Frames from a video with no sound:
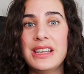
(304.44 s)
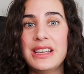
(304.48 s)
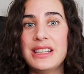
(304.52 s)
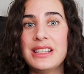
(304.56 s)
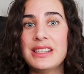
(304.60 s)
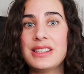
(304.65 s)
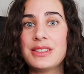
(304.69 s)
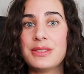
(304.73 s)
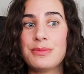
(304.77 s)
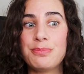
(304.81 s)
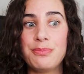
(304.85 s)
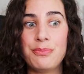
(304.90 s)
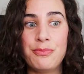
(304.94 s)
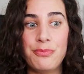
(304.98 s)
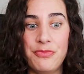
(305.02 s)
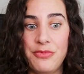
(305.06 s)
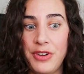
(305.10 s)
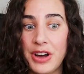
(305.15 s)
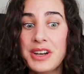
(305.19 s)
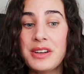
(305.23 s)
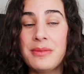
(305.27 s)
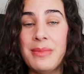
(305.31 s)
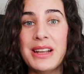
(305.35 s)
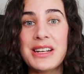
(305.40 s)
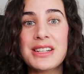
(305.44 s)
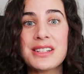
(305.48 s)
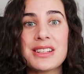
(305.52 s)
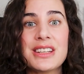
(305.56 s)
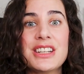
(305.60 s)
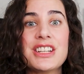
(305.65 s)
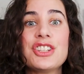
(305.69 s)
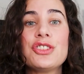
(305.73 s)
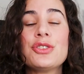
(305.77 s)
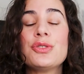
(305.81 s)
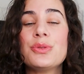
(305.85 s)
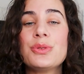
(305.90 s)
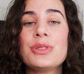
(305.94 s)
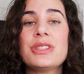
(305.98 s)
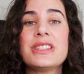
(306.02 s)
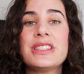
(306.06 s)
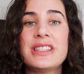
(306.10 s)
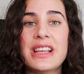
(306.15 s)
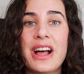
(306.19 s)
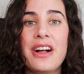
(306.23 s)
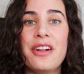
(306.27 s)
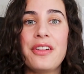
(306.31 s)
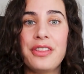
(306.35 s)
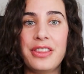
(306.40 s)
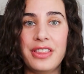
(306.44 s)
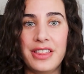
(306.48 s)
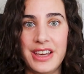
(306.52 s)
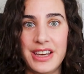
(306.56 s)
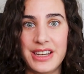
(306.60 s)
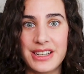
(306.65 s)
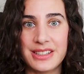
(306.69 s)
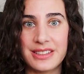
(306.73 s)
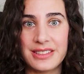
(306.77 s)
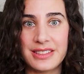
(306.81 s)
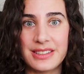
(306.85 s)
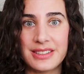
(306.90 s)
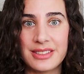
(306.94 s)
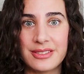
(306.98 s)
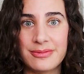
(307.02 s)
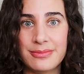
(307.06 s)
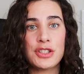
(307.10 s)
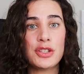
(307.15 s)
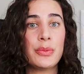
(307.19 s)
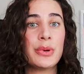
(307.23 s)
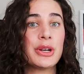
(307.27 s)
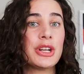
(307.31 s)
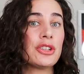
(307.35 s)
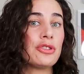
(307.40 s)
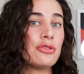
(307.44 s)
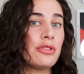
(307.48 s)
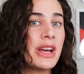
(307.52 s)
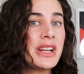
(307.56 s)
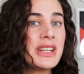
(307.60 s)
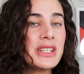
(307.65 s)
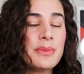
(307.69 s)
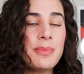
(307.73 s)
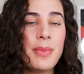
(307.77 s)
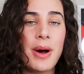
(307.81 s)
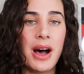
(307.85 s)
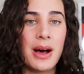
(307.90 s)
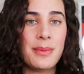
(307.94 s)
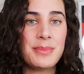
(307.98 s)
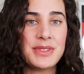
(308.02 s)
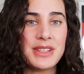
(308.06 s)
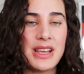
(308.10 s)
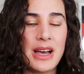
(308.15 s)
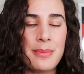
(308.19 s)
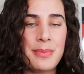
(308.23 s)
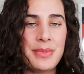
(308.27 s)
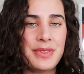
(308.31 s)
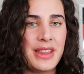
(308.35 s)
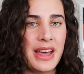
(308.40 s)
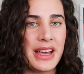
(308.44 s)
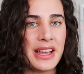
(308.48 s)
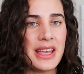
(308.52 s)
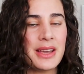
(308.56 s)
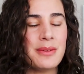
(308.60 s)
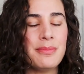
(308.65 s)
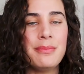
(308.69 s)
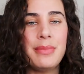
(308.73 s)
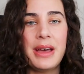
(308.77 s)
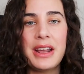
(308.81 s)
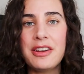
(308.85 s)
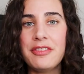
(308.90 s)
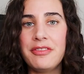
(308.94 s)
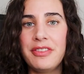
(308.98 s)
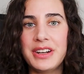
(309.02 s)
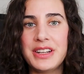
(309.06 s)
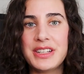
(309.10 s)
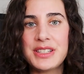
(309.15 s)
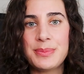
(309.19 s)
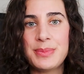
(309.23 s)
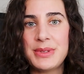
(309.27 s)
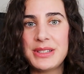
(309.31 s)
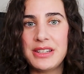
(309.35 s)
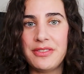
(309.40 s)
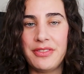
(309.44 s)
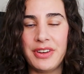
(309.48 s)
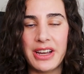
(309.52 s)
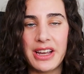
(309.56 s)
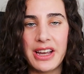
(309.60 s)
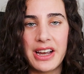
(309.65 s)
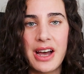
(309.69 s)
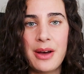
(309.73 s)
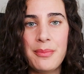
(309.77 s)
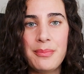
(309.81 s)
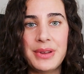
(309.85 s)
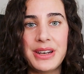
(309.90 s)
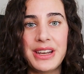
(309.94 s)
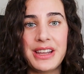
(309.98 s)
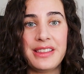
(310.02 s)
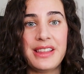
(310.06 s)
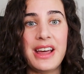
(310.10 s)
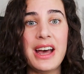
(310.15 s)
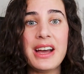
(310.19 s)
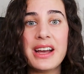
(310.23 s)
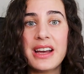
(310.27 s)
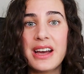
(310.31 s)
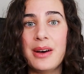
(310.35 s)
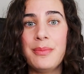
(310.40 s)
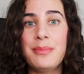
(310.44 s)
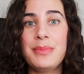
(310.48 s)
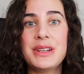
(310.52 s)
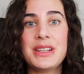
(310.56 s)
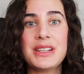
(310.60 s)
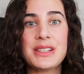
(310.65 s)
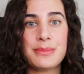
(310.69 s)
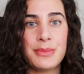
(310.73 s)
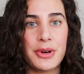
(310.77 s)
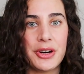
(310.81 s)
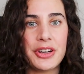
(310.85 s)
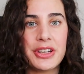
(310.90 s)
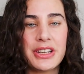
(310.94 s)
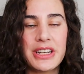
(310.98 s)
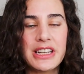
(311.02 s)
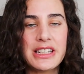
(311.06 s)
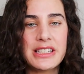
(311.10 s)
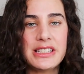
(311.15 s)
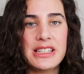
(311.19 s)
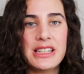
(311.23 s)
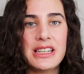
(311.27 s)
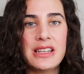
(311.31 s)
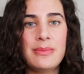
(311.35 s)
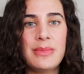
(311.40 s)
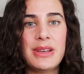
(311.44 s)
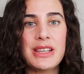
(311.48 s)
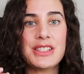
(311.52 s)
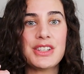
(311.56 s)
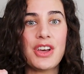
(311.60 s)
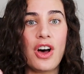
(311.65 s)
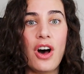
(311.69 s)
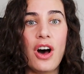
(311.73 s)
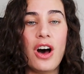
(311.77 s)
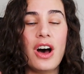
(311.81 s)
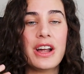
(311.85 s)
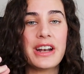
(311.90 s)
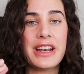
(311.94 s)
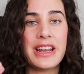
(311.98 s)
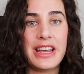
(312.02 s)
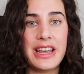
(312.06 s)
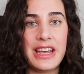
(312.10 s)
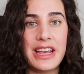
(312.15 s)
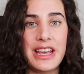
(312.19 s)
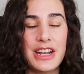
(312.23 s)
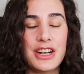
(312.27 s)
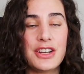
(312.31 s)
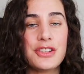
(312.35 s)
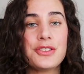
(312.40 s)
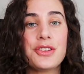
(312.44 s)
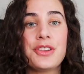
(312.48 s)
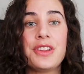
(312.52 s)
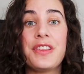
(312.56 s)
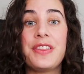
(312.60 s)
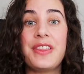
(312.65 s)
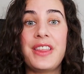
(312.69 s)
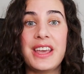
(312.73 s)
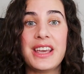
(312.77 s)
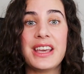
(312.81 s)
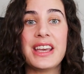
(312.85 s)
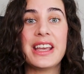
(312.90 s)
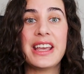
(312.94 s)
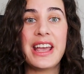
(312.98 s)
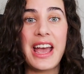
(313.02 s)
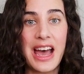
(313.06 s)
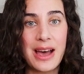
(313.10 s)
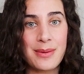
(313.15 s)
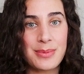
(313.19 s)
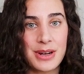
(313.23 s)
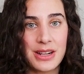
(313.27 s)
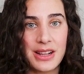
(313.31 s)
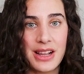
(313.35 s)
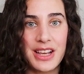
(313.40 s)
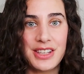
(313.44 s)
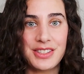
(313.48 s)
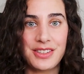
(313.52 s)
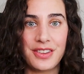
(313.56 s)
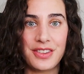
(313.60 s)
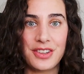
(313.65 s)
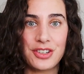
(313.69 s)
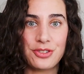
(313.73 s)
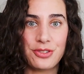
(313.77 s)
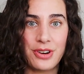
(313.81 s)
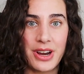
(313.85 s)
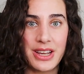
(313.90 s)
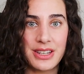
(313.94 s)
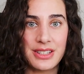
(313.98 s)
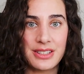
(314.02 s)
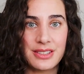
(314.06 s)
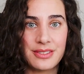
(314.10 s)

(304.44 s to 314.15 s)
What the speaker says: is fundamentally to sell things. So when a trend pops up that can benefit a specific company, that company's marketing team is on it so that they can capitalize on the trend.